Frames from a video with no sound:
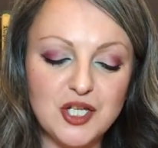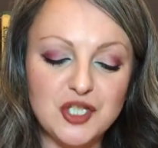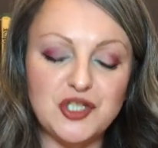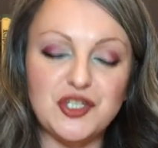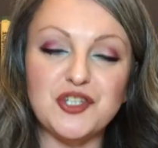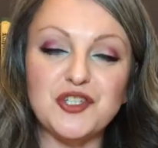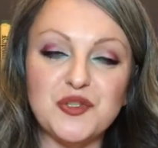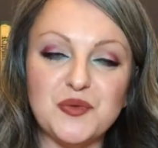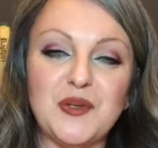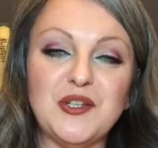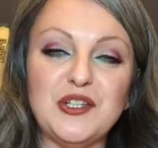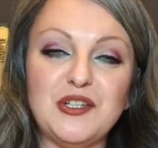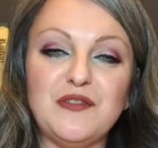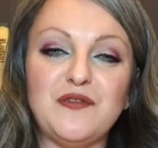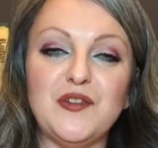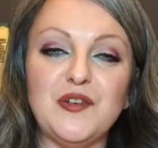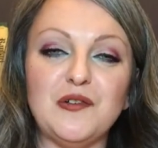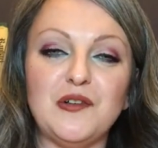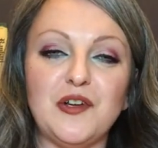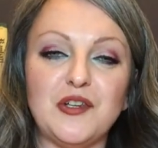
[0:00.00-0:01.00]
Just when you
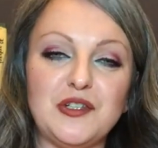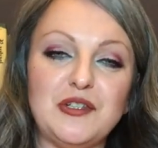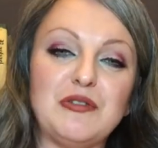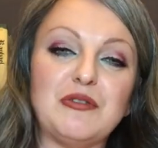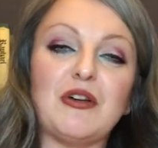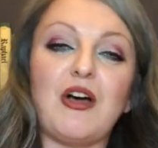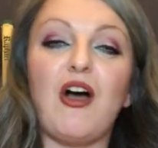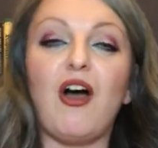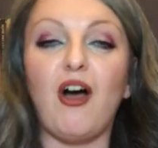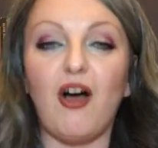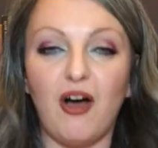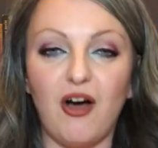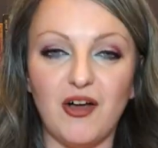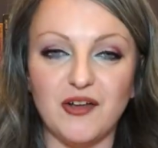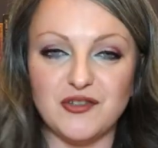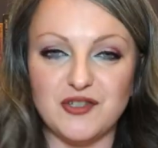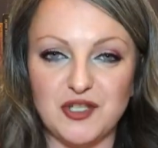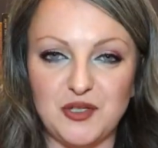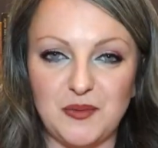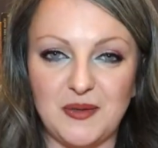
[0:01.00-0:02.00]
feel like you
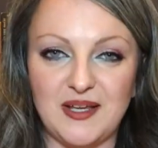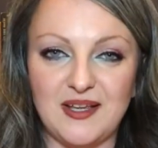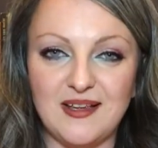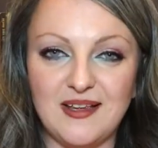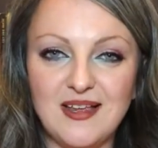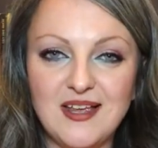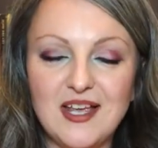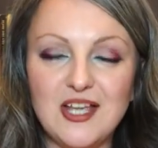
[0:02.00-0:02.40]
can't do it,